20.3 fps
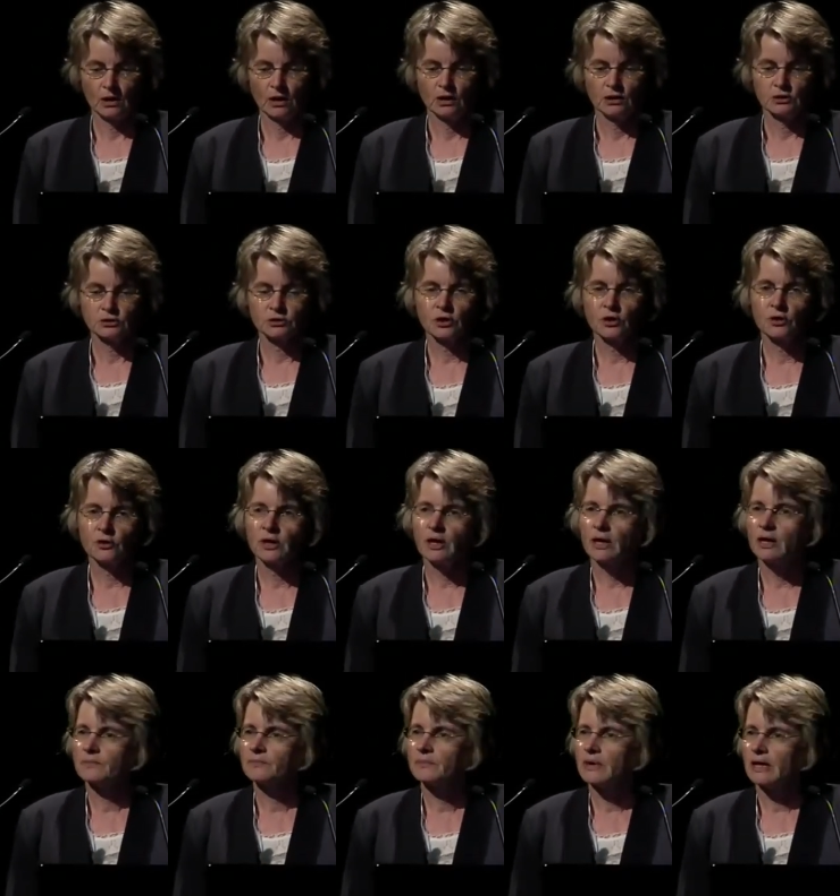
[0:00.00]
So
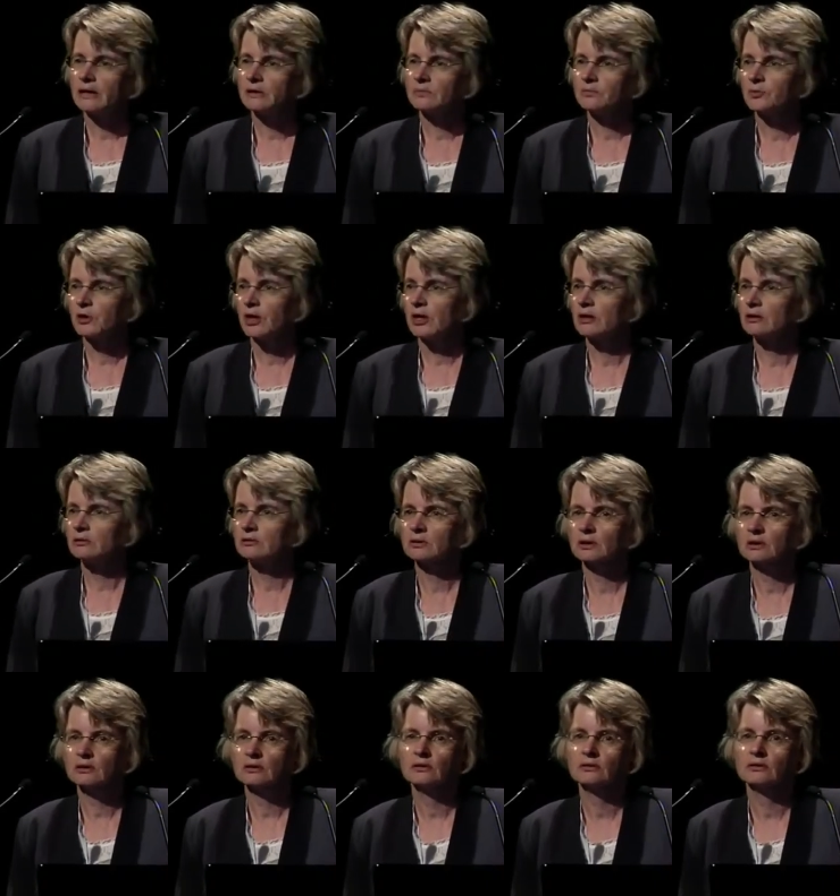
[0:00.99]
um, Adam Brown,
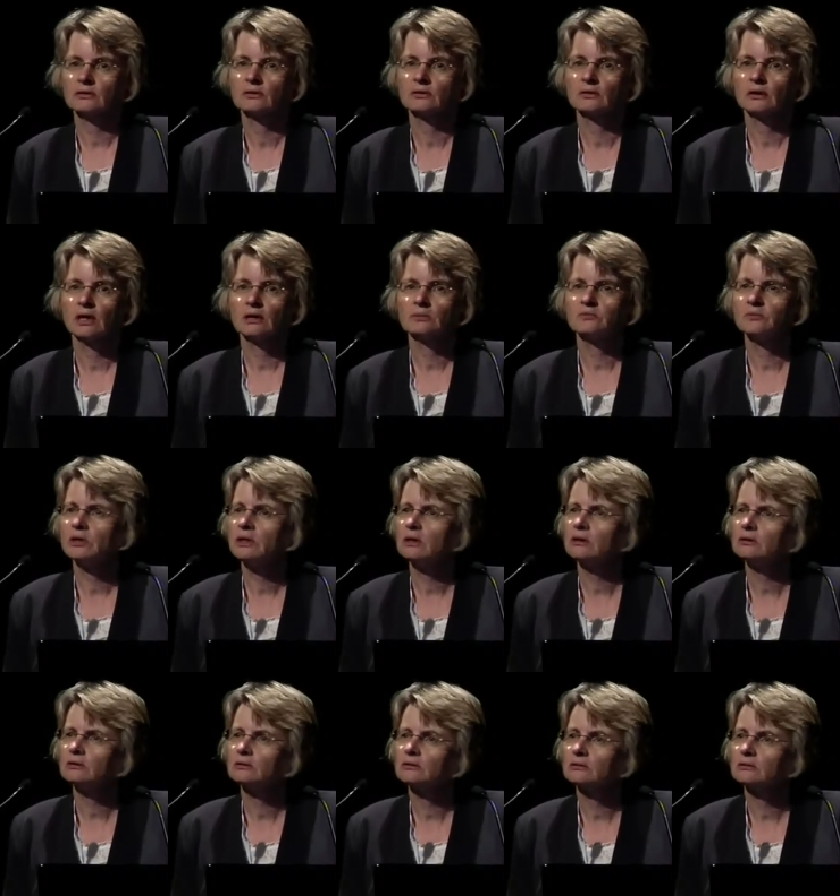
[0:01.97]
Adam here?